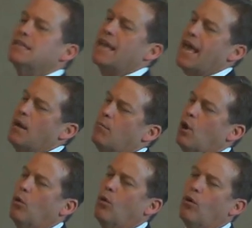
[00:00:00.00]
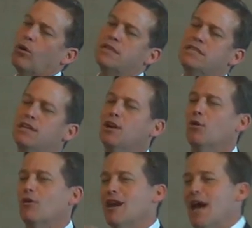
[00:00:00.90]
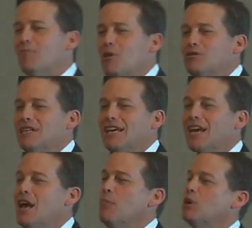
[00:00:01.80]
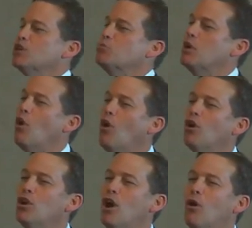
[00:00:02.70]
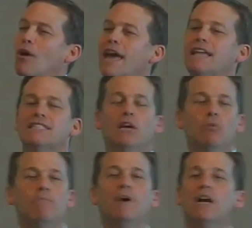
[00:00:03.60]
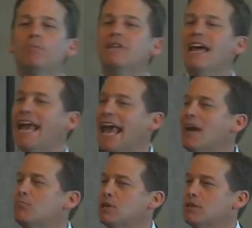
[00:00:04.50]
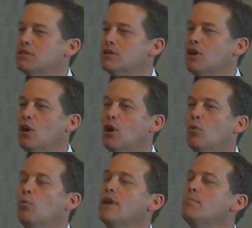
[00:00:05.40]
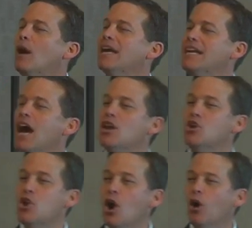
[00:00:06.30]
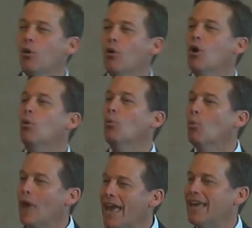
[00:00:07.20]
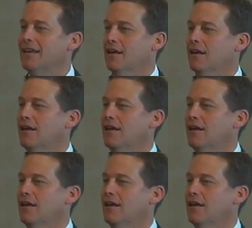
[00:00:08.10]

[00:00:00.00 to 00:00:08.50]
is an MO or a DO or an MOD, because we all know until we pick up that handpiece, we might not know when